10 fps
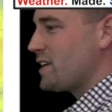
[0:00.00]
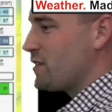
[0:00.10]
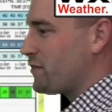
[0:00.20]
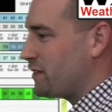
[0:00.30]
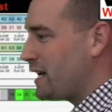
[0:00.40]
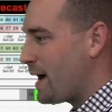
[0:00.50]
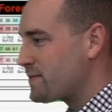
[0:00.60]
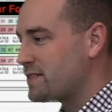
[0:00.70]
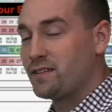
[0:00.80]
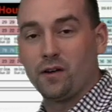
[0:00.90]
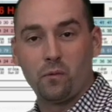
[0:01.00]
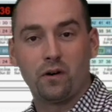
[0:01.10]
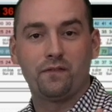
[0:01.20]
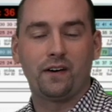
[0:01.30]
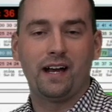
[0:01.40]
other free apps that
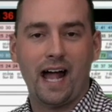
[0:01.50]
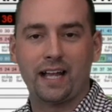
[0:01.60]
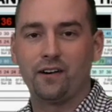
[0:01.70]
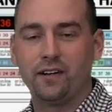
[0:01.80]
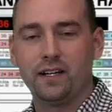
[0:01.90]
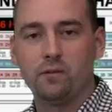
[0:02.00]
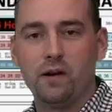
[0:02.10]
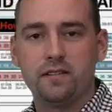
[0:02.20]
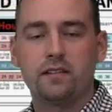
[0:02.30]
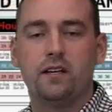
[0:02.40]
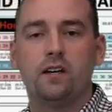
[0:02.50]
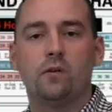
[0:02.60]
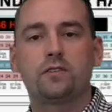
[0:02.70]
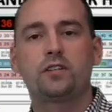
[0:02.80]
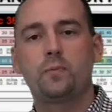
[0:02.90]
weren't very accurate anyways.
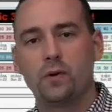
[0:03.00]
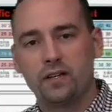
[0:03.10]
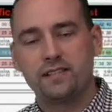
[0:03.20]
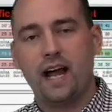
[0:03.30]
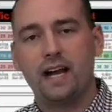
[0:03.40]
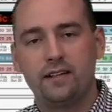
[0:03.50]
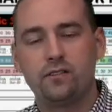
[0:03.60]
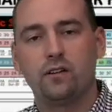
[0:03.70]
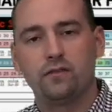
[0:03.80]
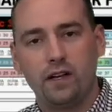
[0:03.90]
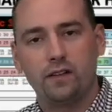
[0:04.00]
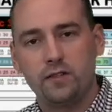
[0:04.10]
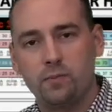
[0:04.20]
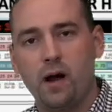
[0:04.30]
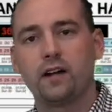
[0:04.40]
We're super excited to unveil
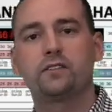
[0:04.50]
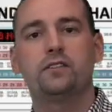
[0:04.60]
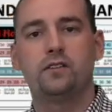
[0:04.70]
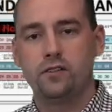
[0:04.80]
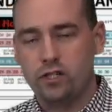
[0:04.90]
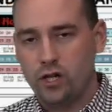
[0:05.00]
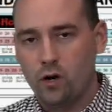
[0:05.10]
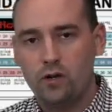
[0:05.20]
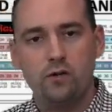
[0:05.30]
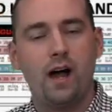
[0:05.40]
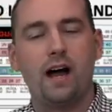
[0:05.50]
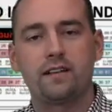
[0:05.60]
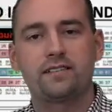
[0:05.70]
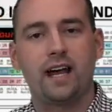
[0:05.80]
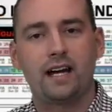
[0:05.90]
this product to you, show you how
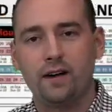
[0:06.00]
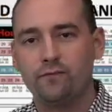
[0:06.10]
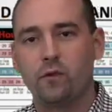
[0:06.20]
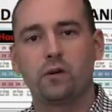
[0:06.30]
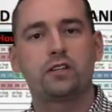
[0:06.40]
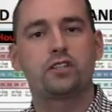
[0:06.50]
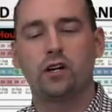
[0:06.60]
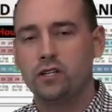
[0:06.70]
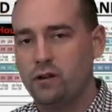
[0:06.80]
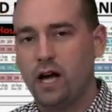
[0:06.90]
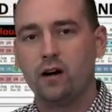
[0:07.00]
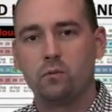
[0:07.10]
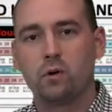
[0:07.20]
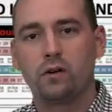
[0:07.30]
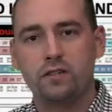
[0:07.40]
to sign up for it, show you how it
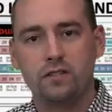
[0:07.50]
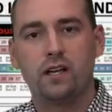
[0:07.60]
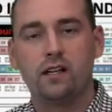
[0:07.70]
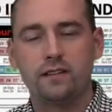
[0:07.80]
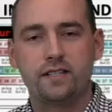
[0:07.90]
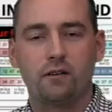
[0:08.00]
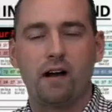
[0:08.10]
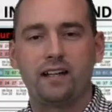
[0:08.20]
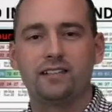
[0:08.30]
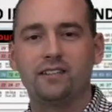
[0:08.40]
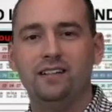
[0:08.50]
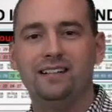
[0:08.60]
works. Let's get right into it.